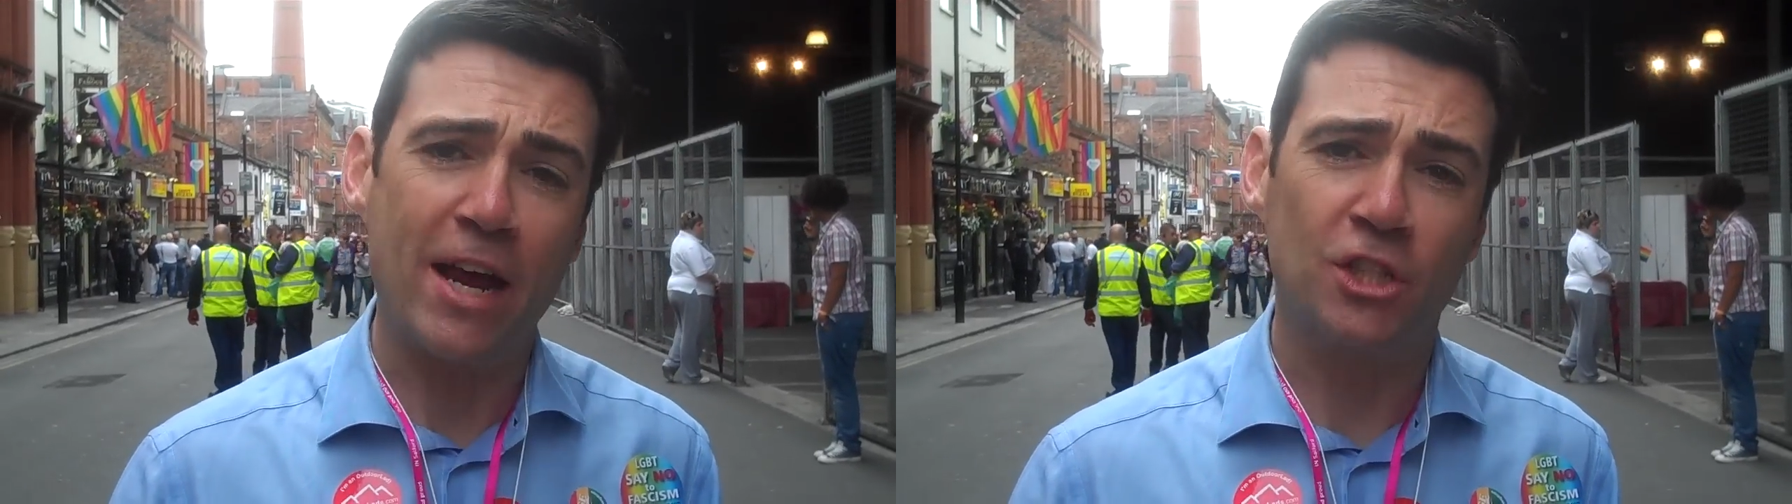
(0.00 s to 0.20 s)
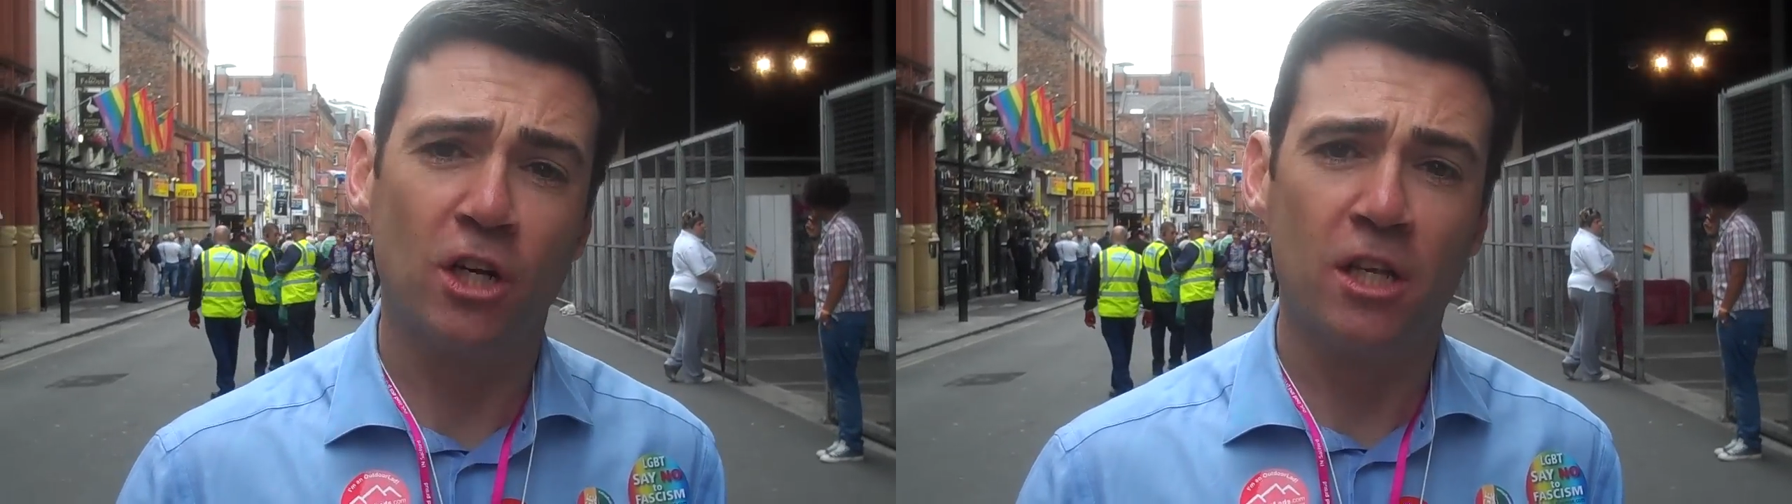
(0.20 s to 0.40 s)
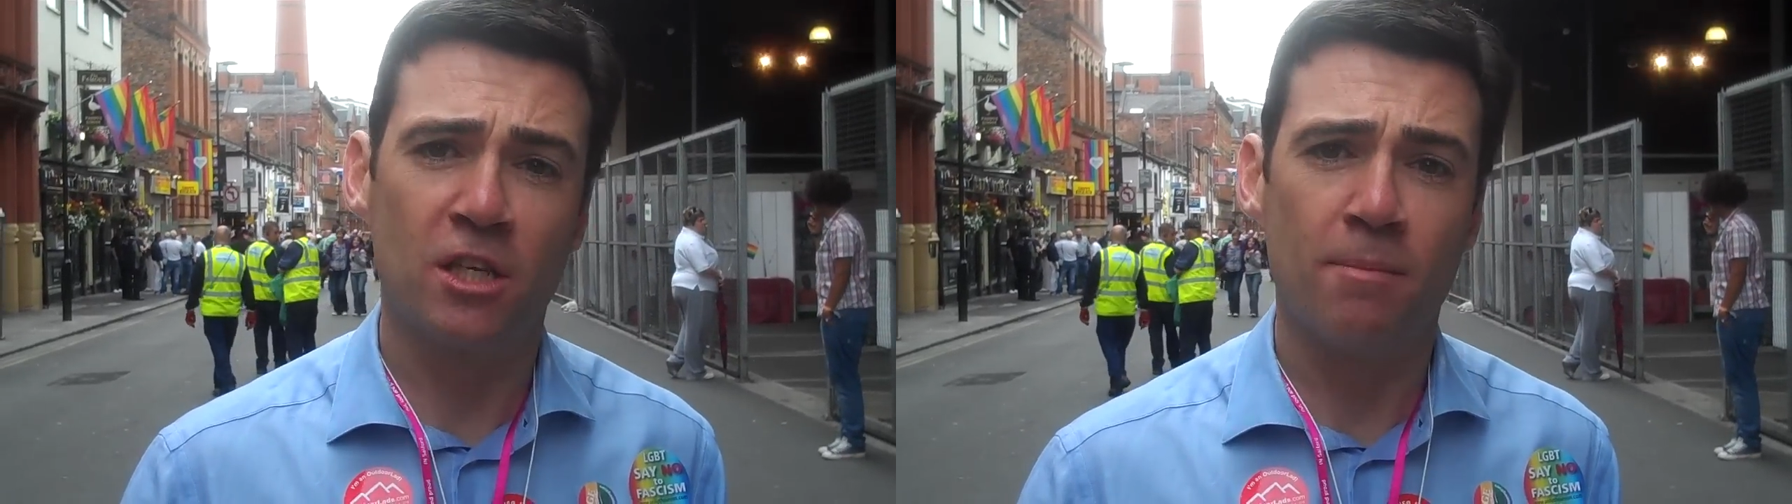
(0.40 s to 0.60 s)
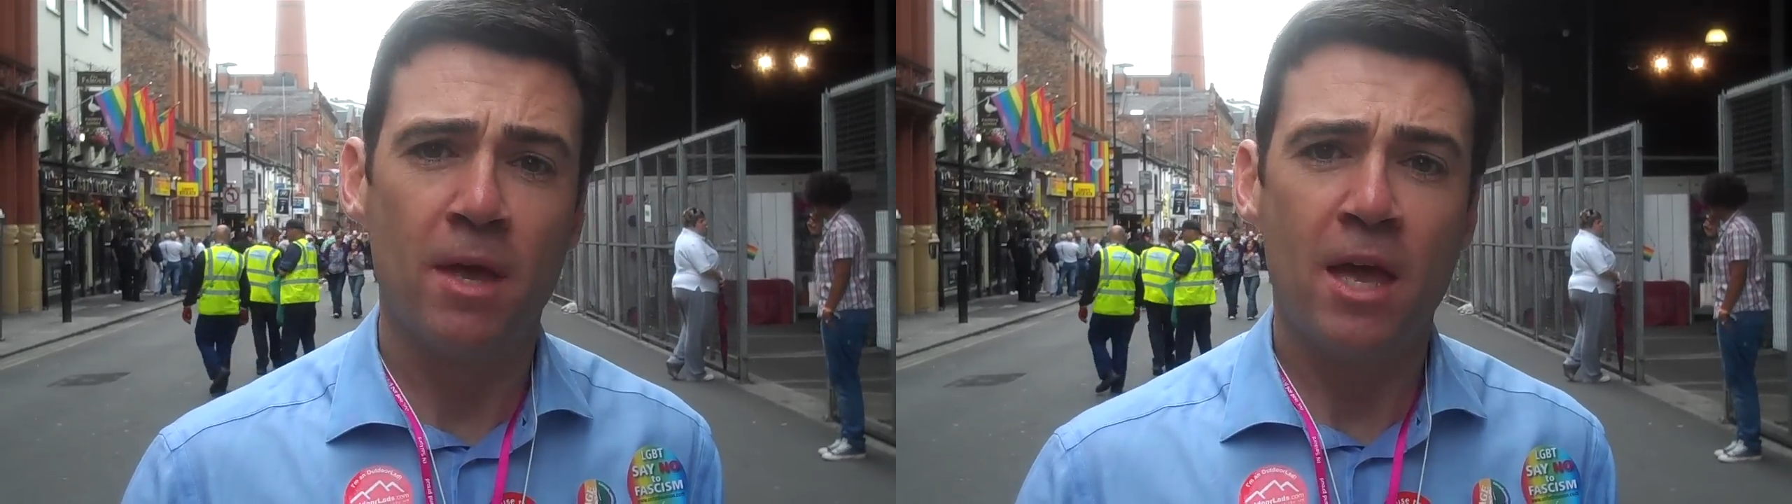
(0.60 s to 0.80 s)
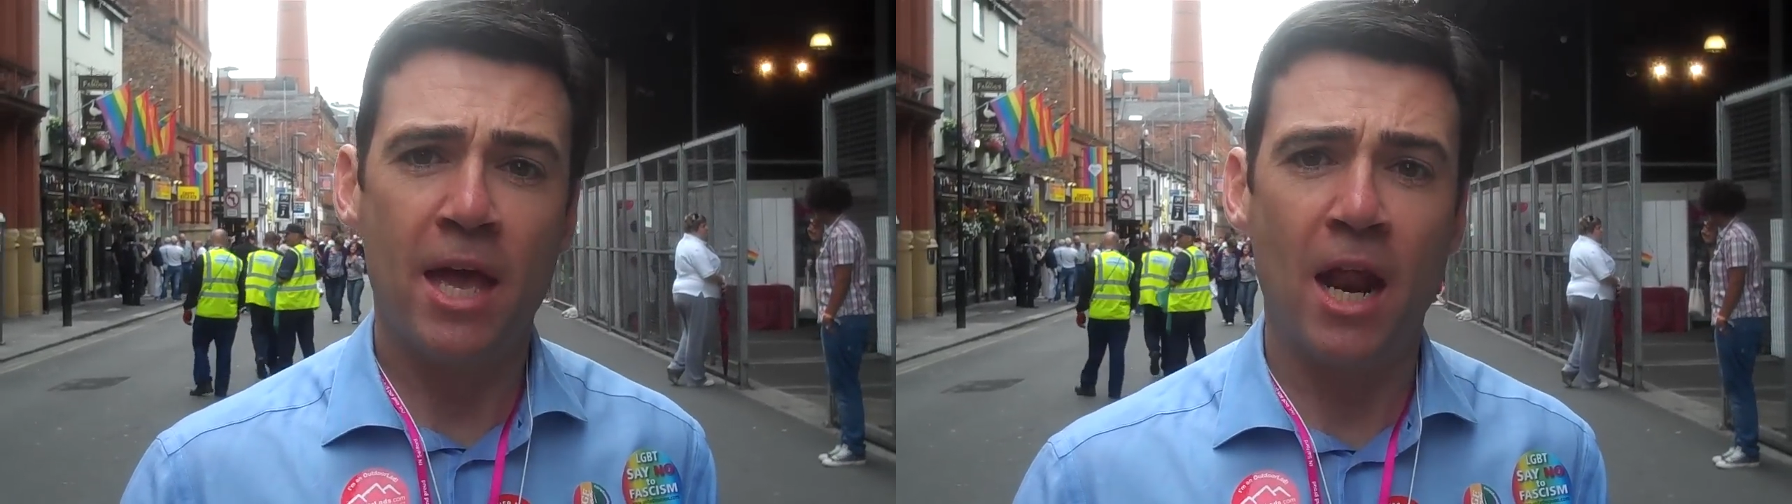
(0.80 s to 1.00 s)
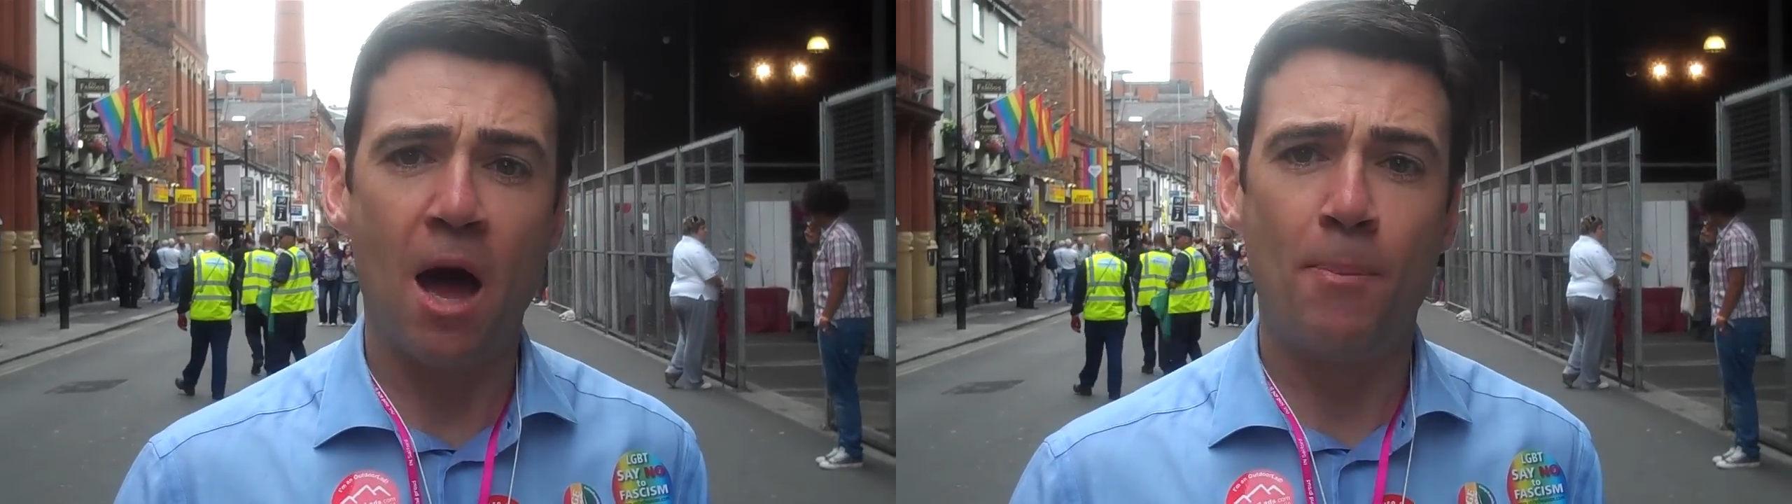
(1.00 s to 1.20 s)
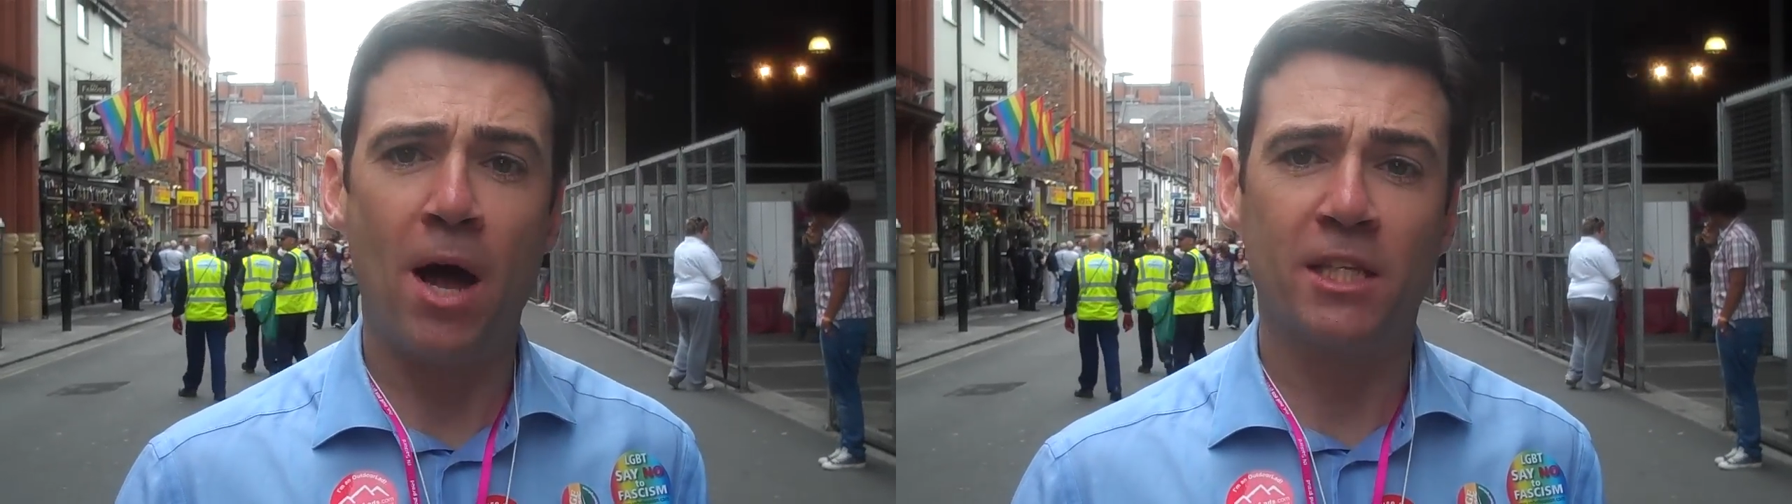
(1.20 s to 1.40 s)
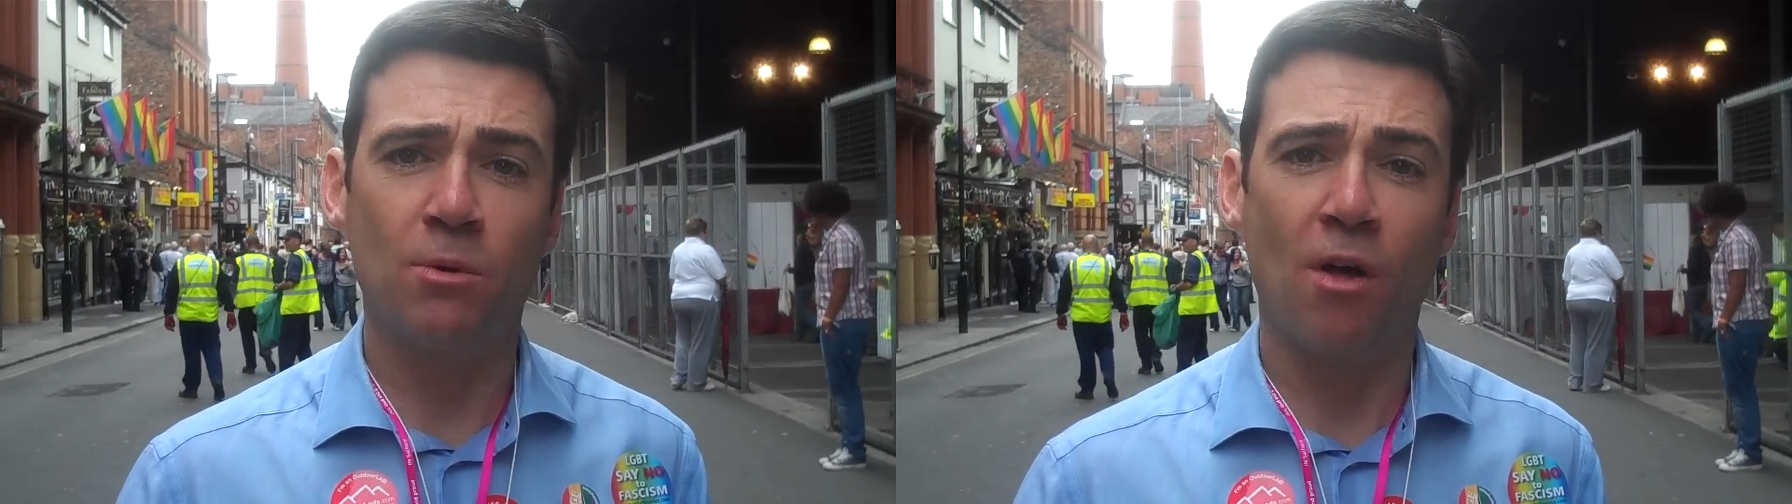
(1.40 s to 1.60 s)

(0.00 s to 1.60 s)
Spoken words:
factionalism in our party.